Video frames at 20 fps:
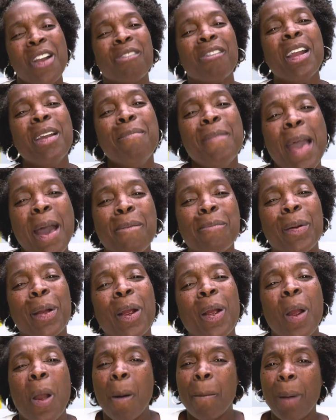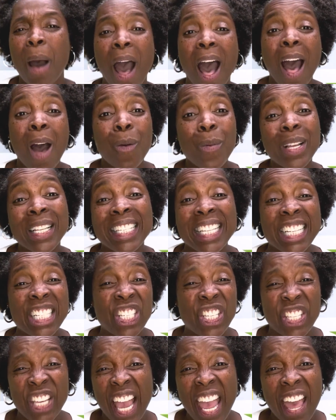Remember, Paul was
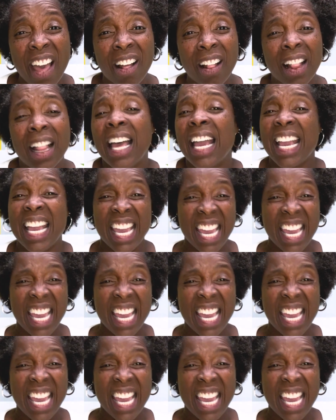in jail